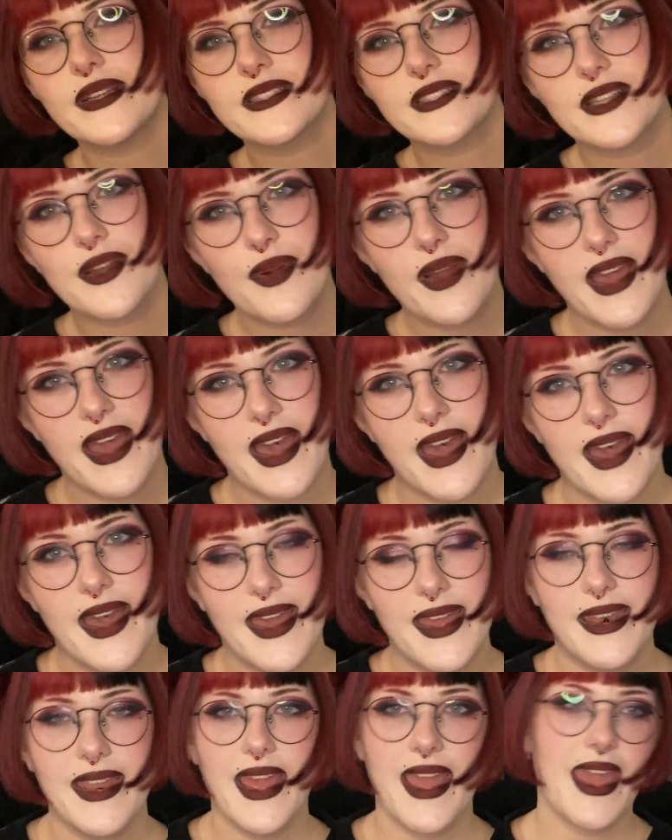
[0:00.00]
to go
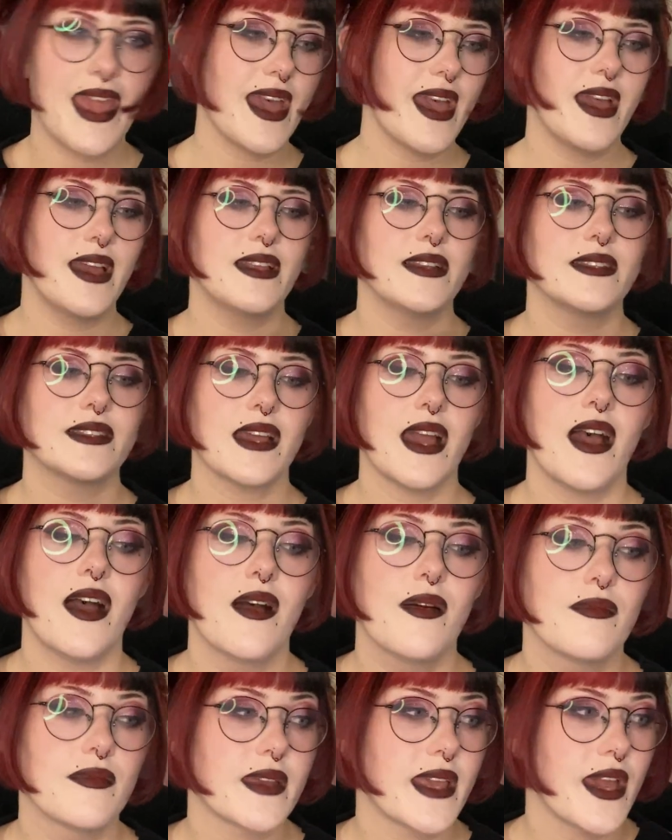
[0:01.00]
ahead and
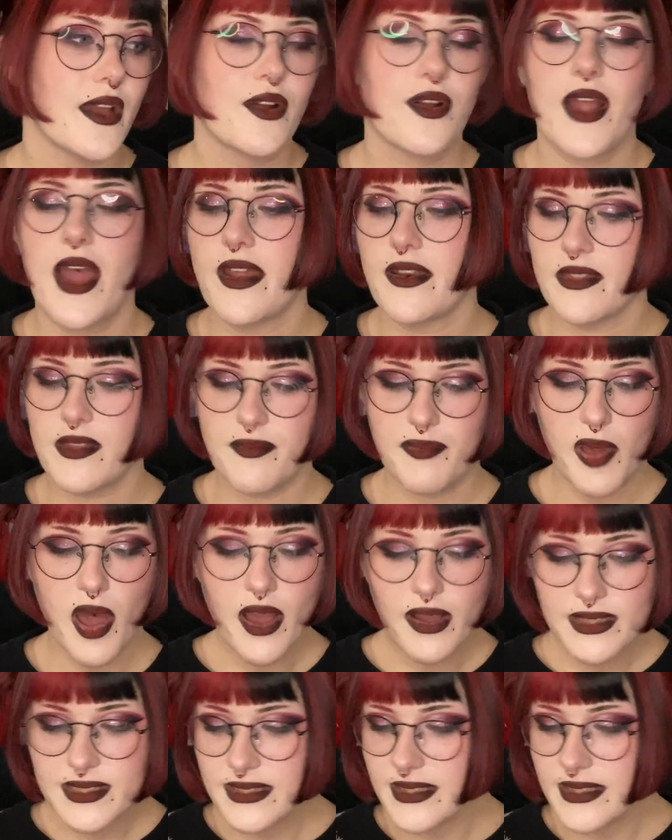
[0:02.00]
get her out of the box